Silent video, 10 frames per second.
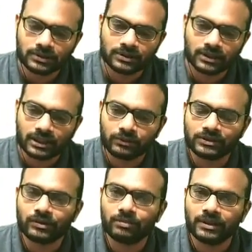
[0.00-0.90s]
okay, which
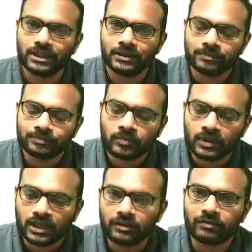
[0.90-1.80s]
will be
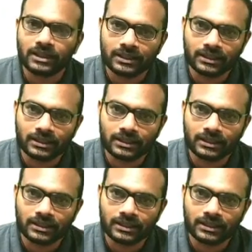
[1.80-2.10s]
given